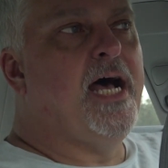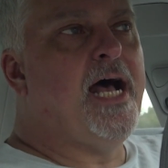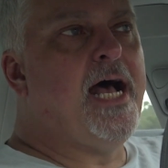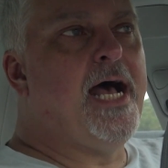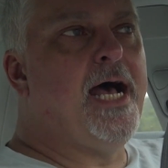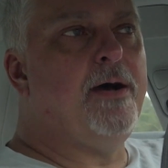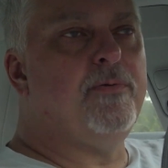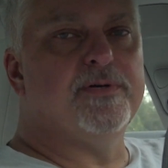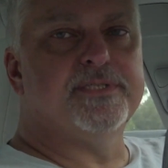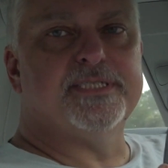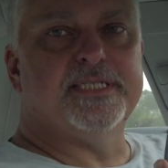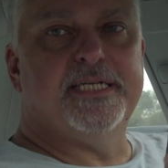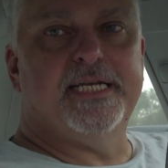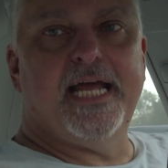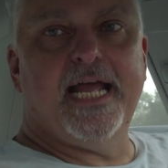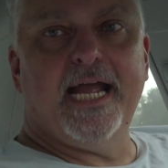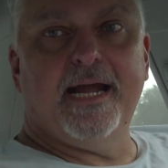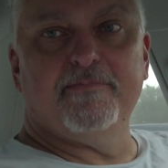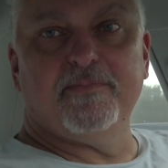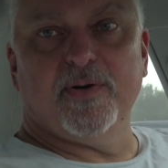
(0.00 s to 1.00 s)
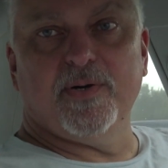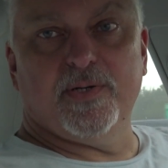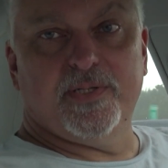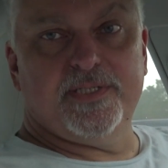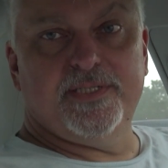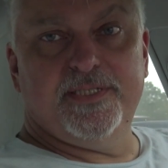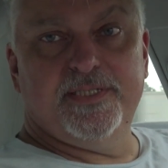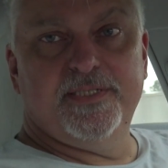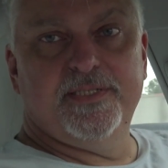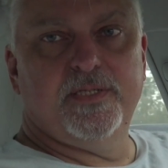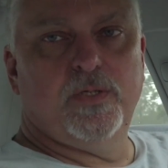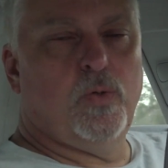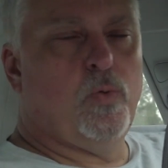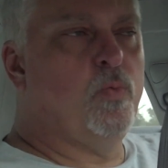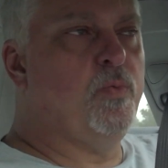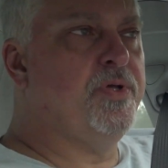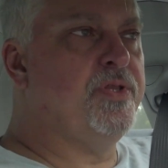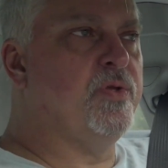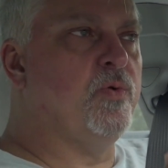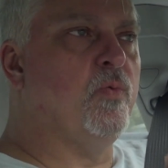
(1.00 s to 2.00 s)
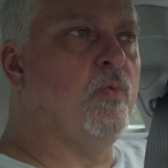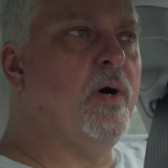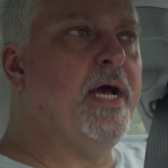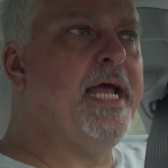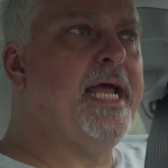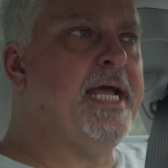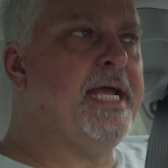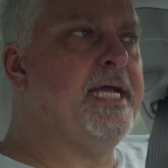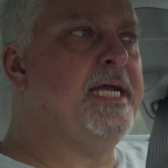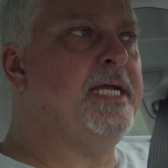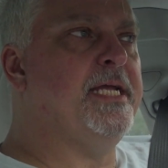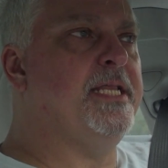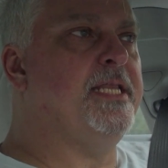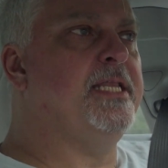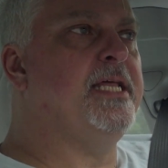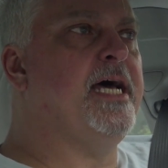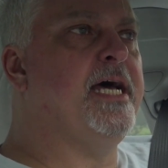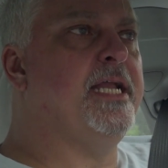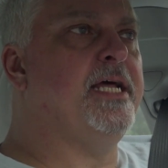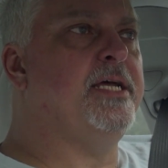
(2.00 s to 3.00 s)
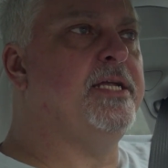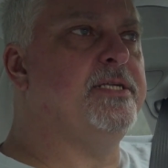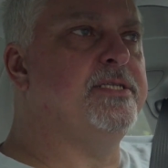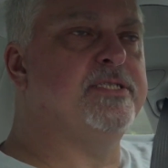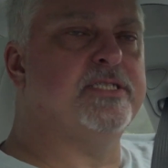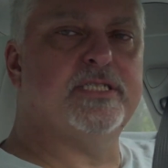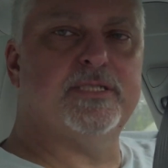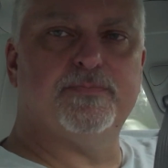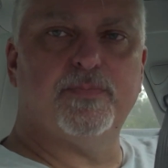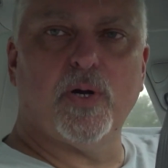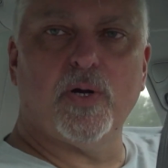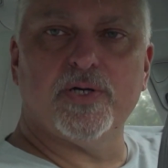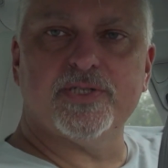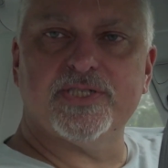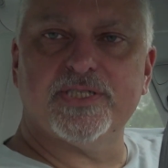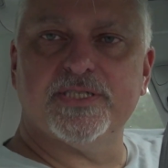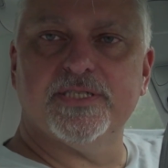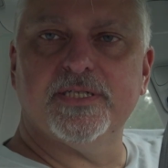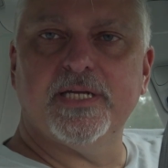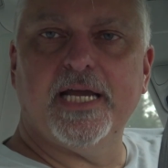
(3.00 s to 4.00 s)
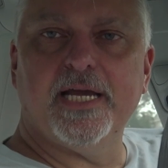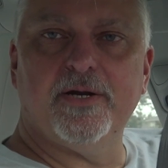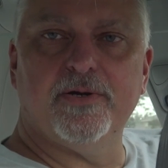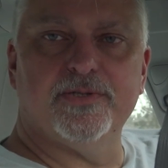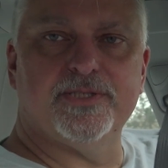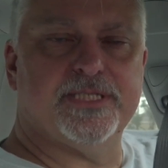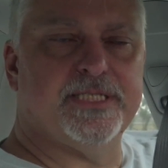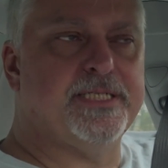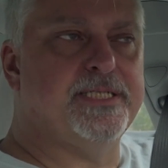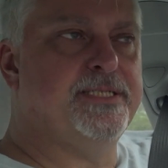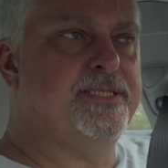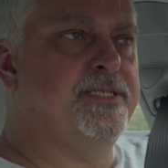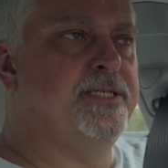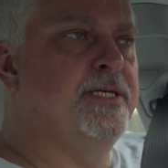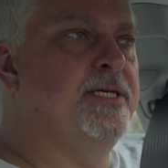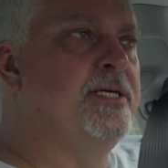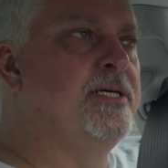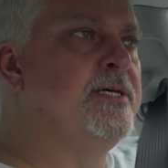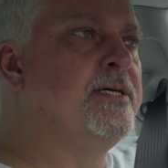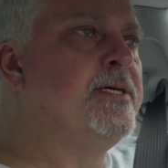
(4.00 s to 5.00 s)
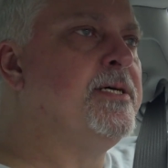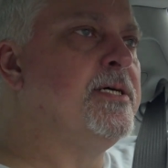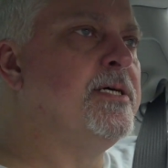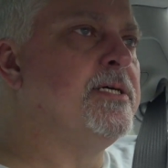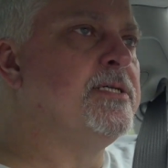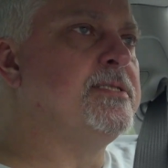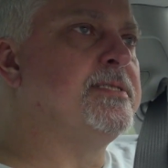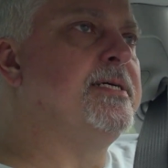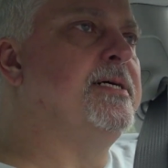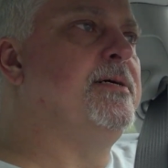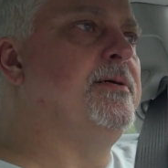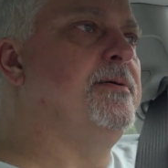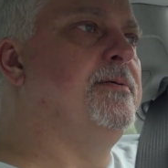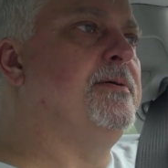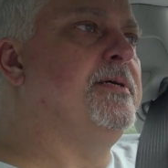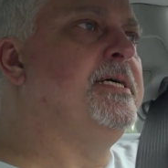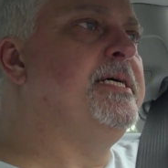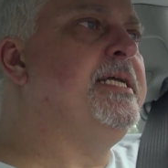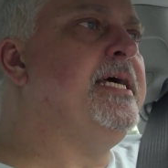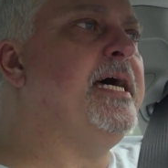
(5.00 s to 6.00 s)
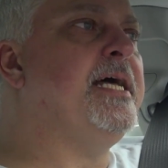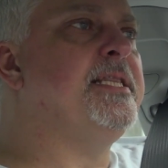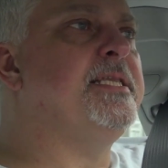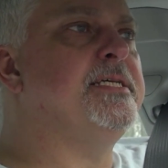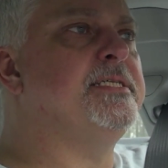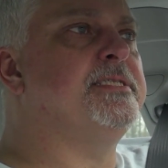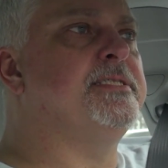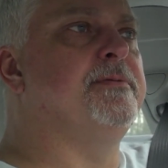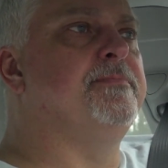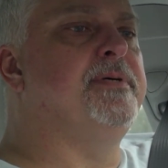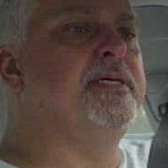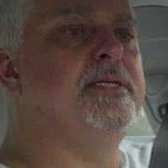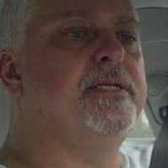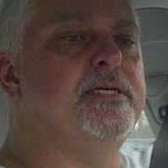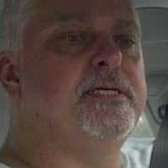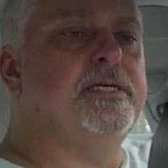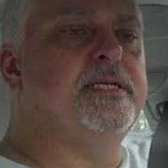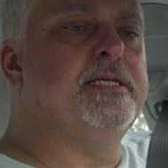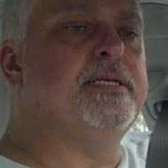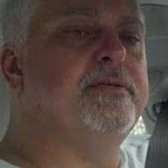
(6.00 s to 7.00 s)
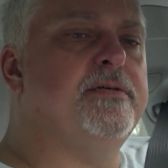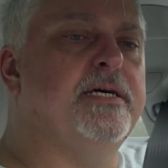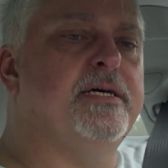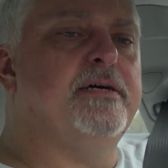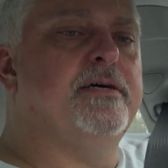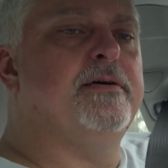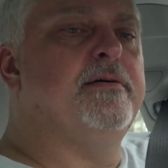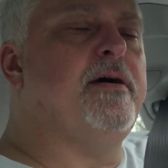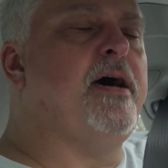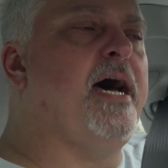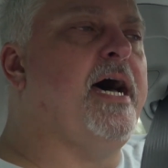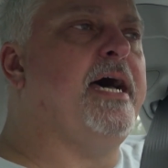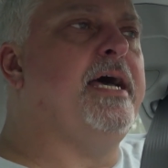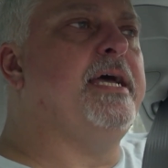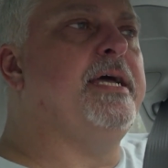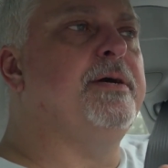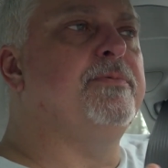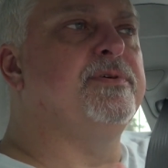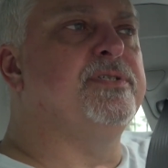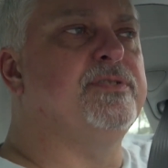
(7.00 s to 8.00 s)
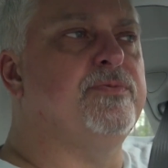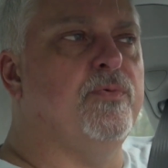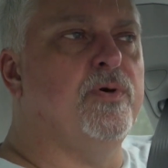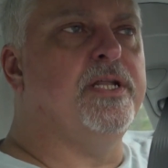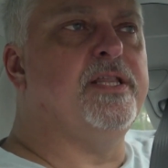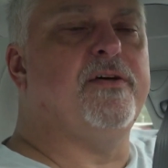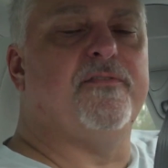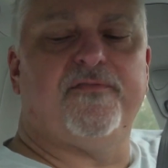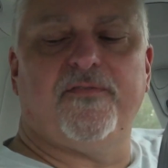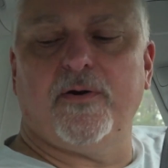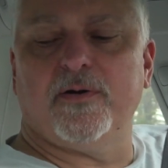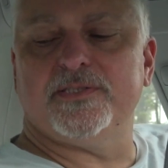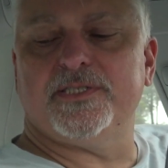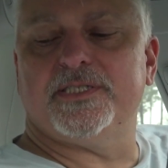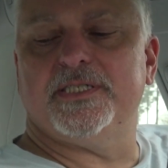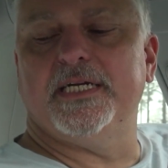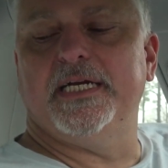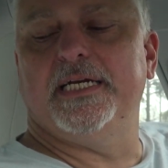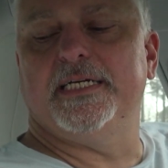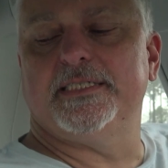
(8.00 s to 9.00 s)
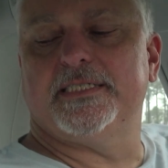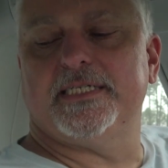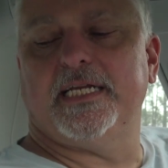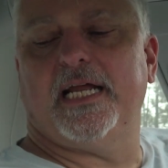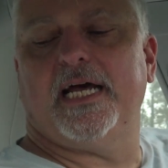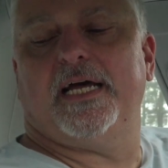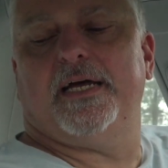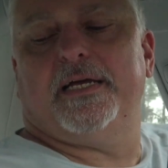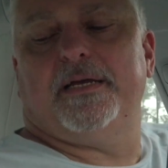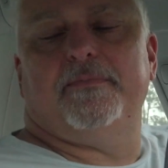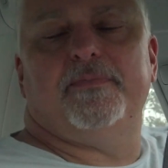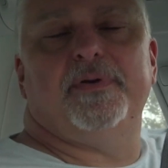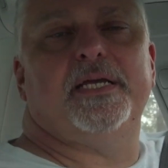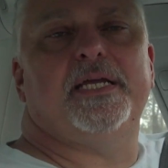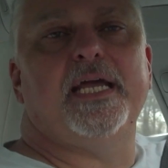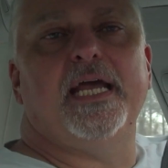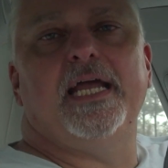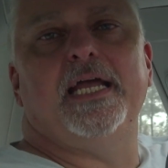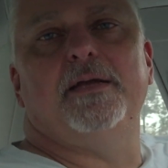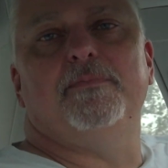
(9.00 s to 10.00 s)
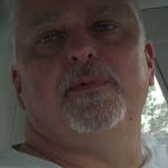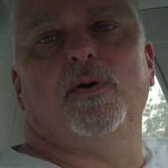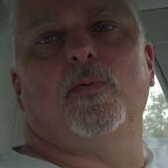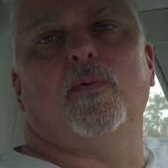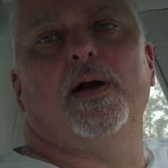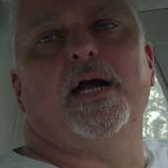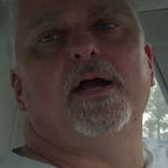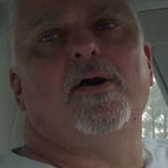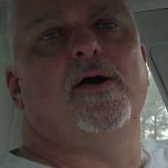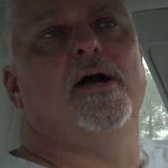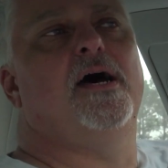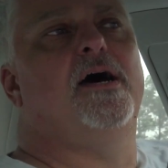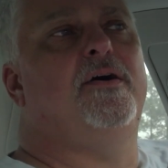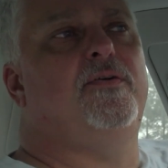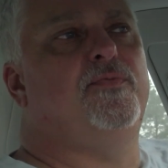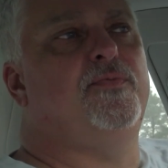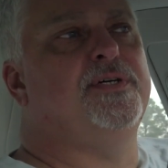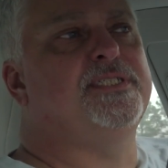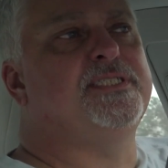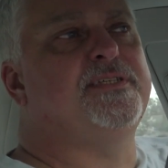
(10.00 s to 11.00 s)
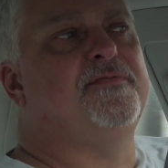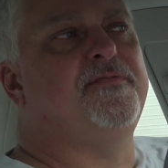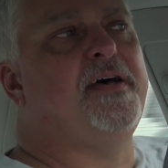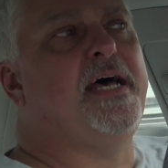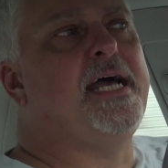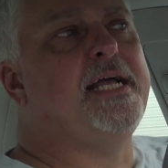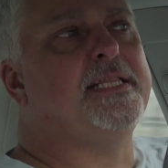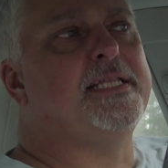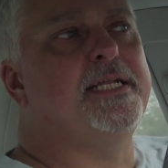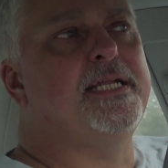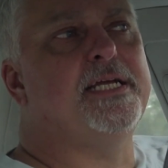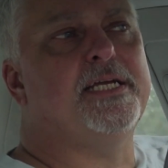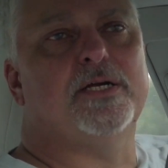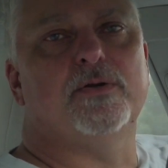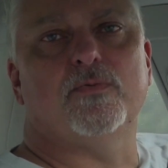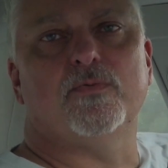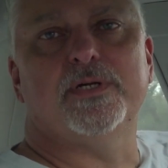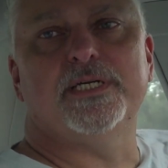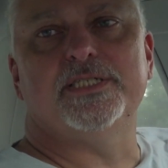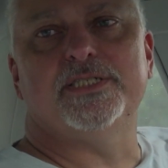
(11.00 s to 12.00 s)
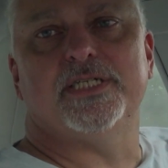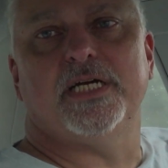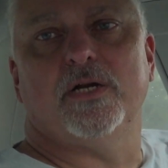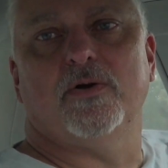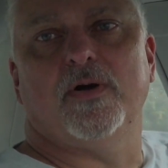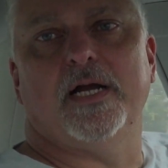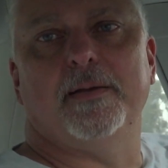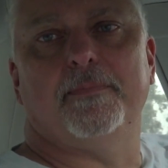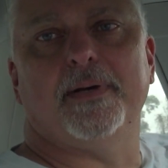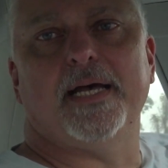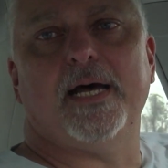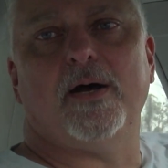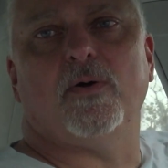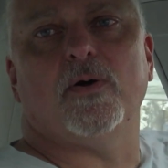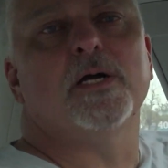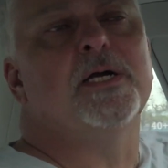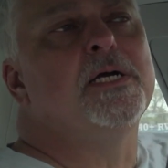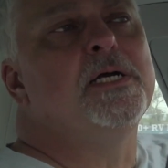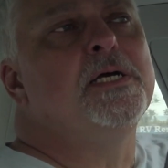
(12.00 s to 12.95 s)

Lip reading: I was enamored with the way that it dispersed energy. So it had this ability. It was one of the first things that I became aware of, was the fact that it can regenerate power.